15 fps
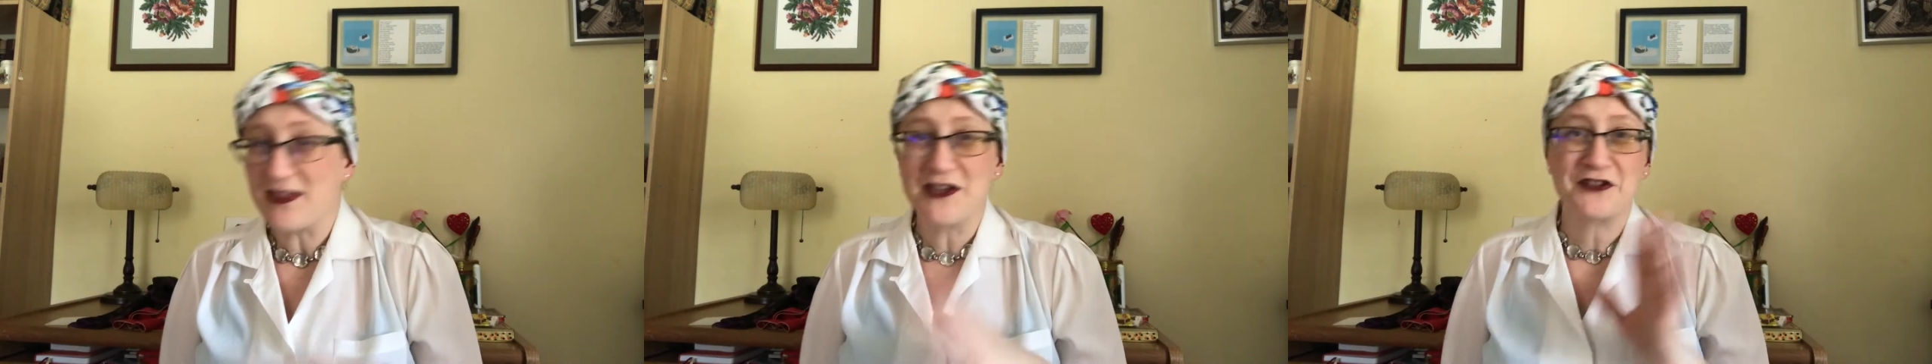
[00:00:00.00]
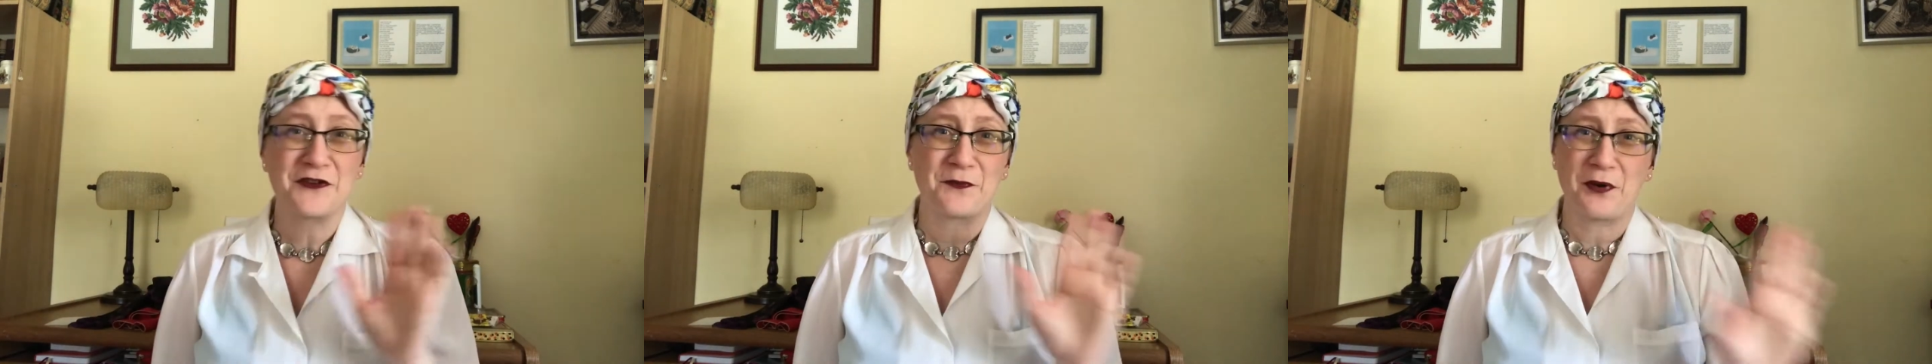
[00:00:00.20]

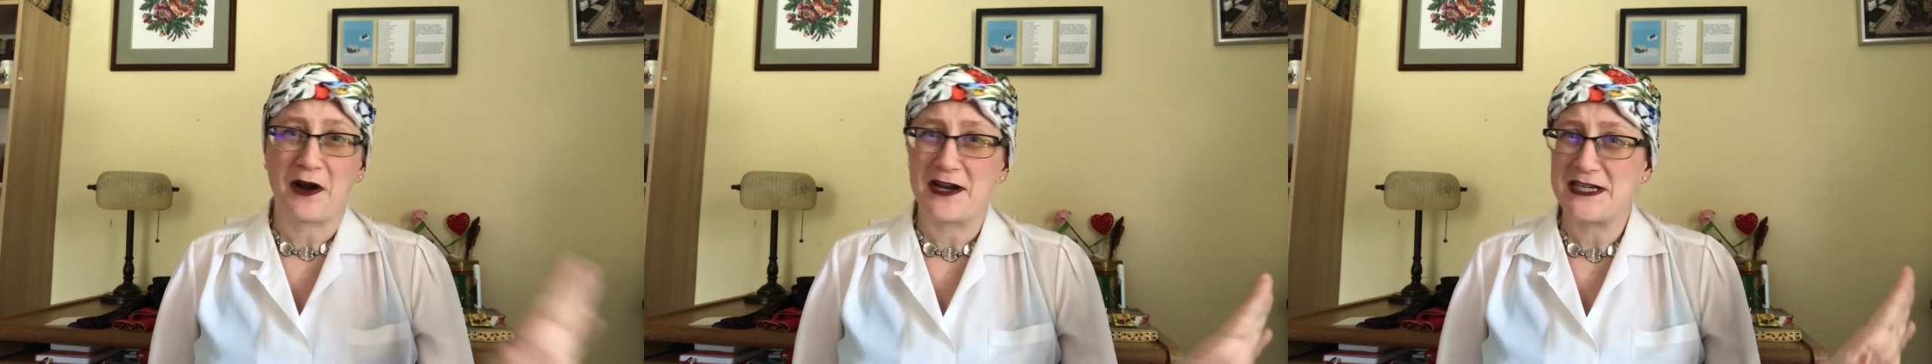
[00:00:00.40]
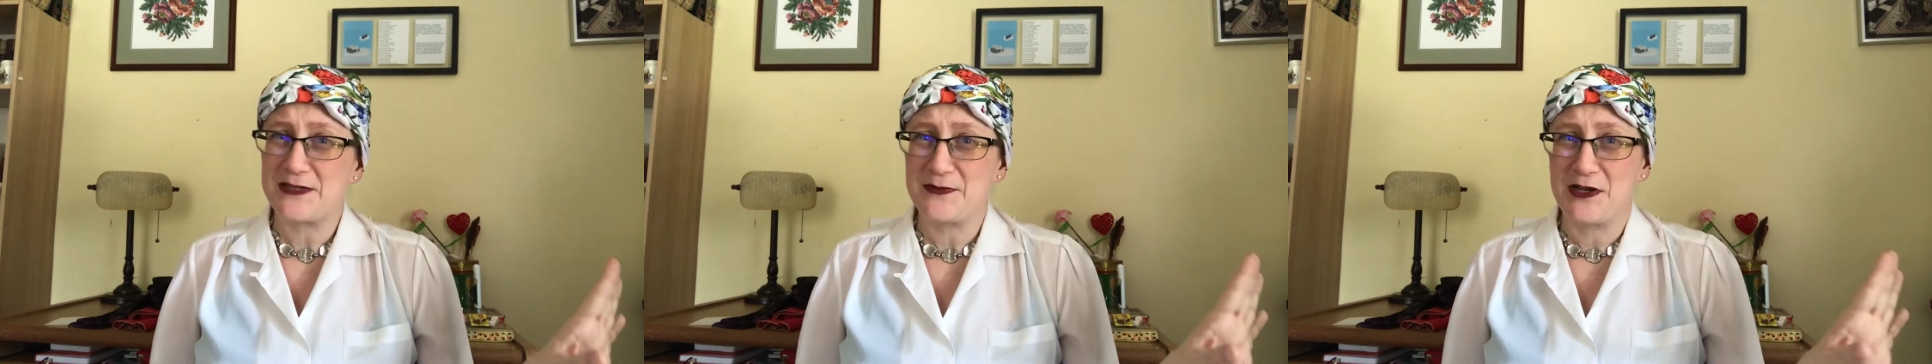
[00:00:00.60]

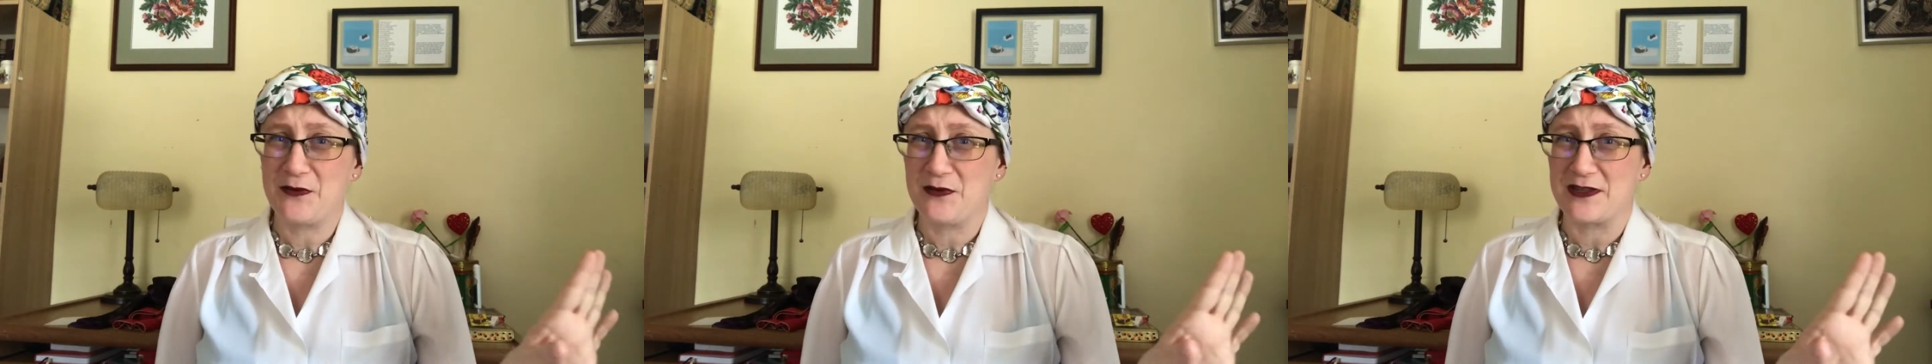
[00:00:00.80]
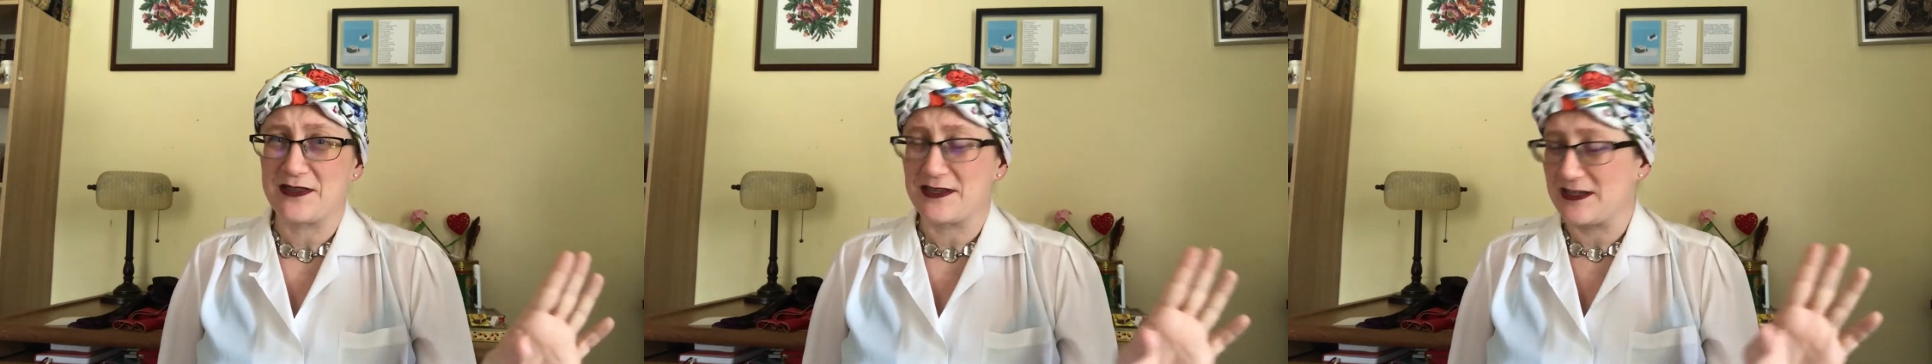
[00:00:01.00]
surprised me
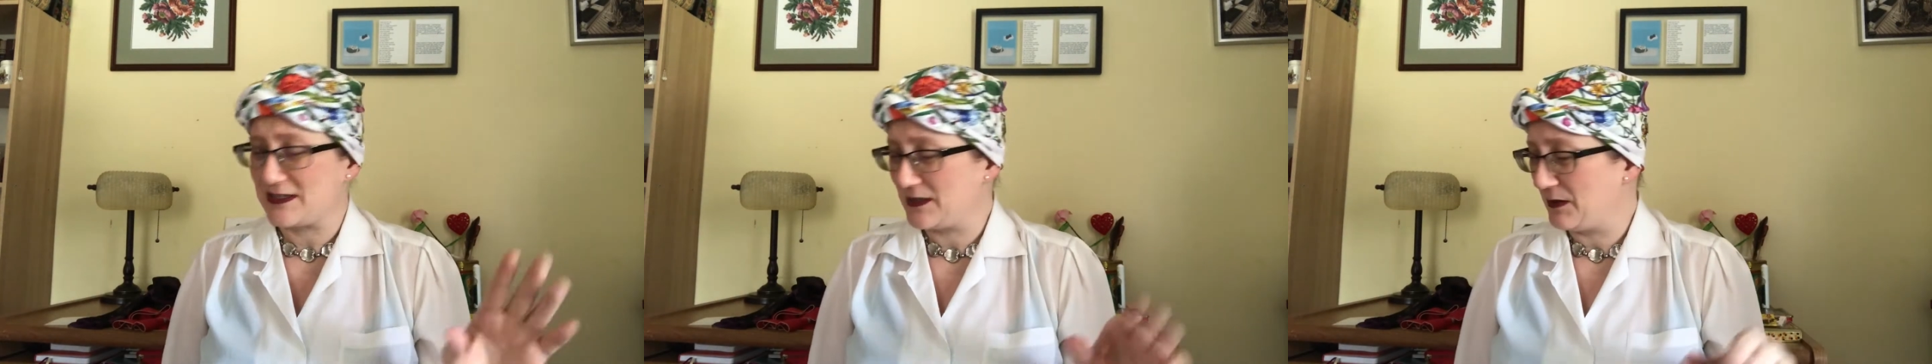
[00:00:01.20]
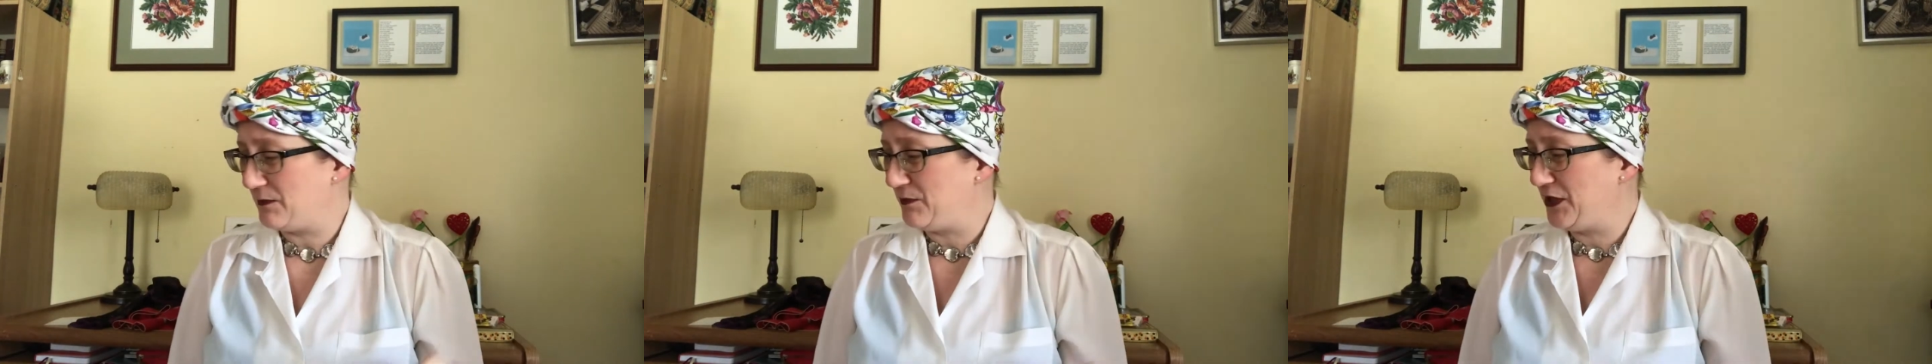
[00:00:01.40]
with this
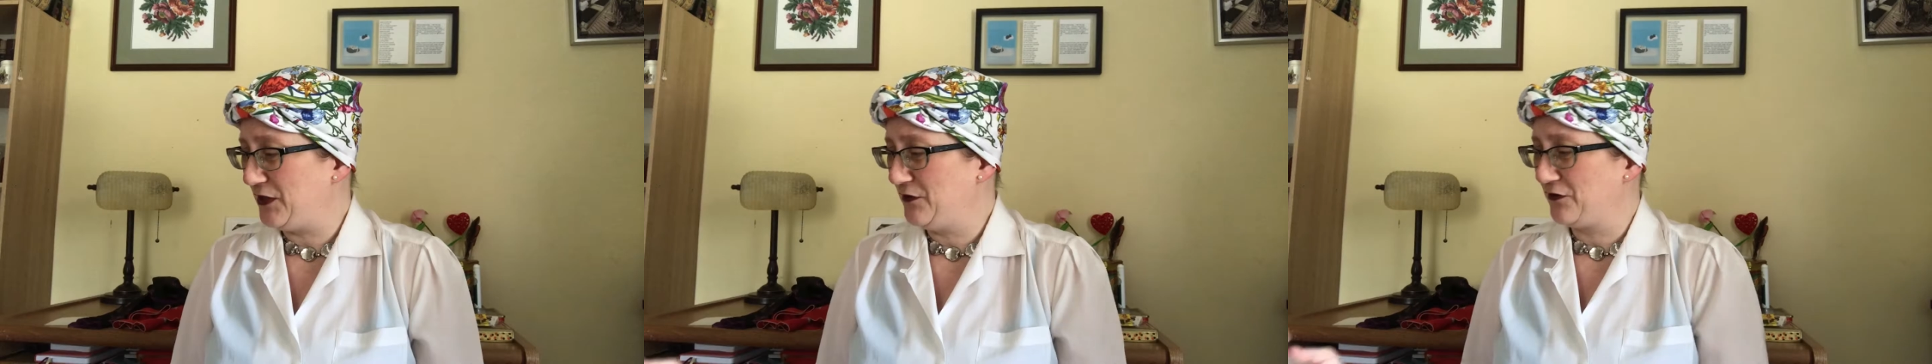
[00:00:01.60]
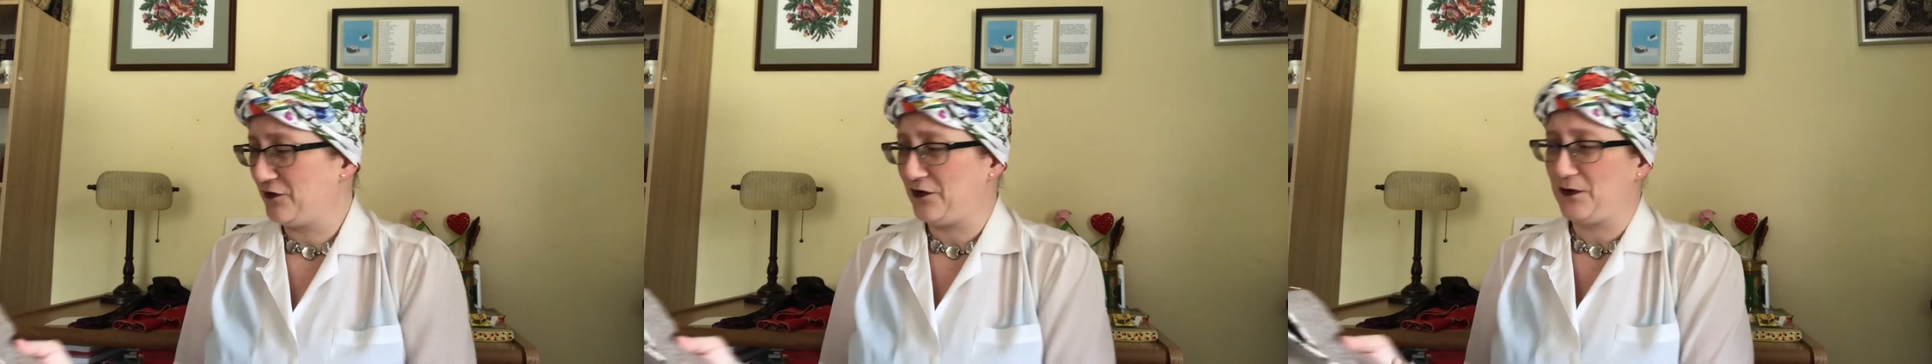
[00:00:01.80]

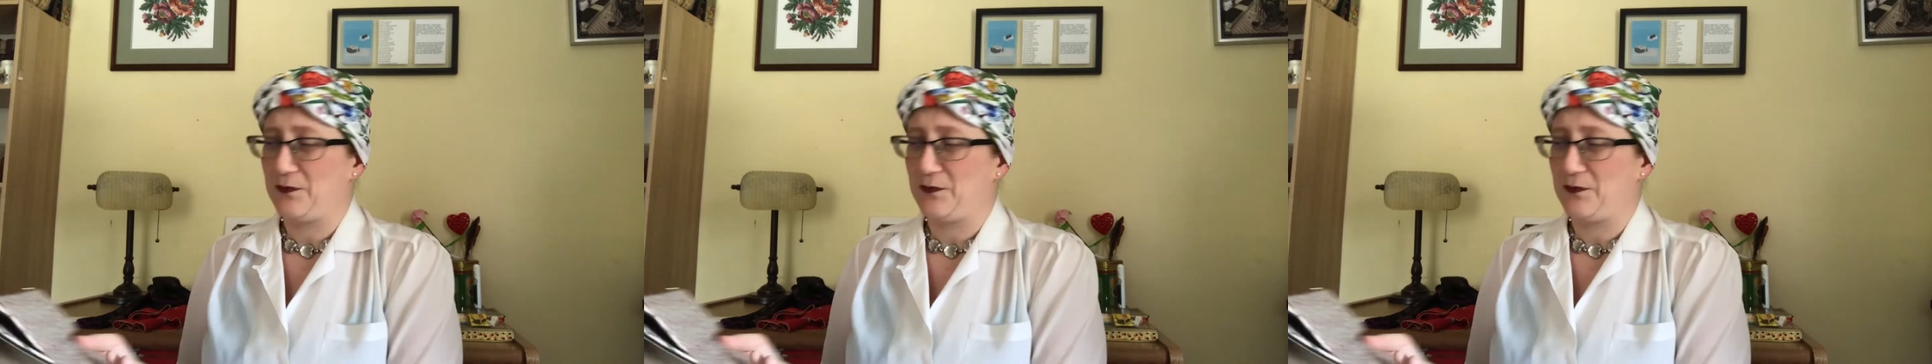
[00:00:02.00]
beautiful